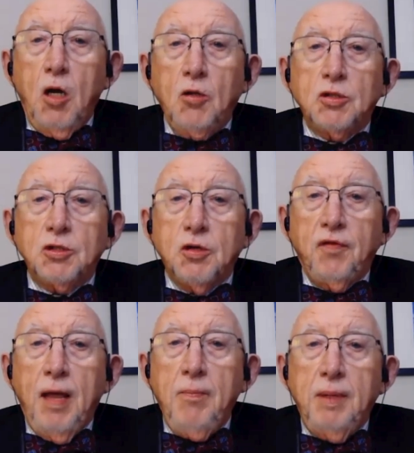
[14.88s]
the host
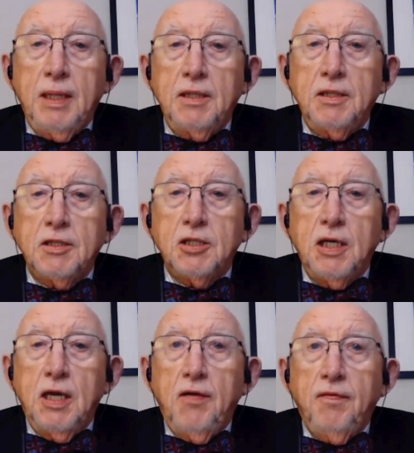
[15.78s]
of
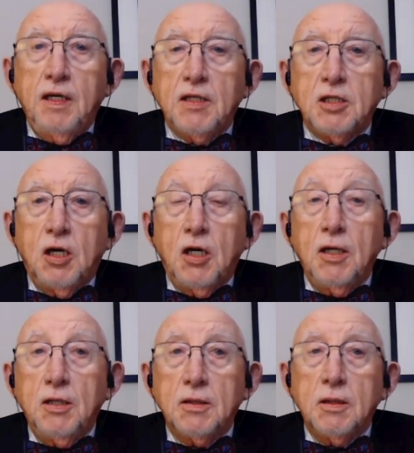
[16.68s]
MECFS
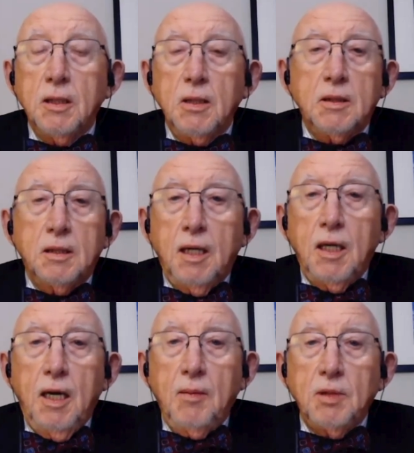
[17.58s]
Alert.
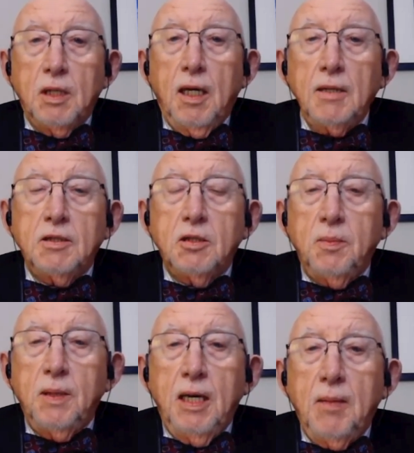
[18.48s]
Today, I'm delighted
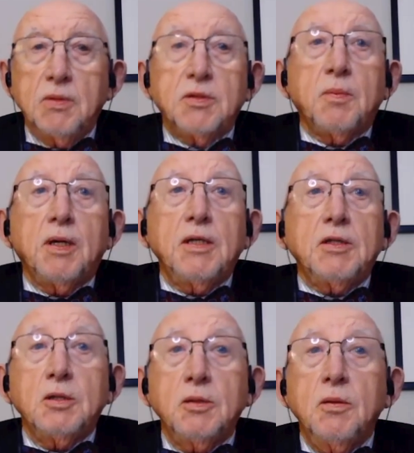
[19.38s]
to be able to
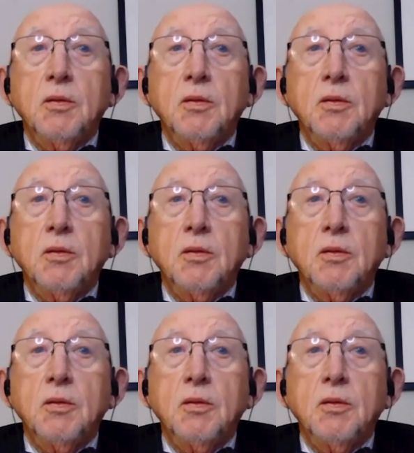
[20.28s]
bring to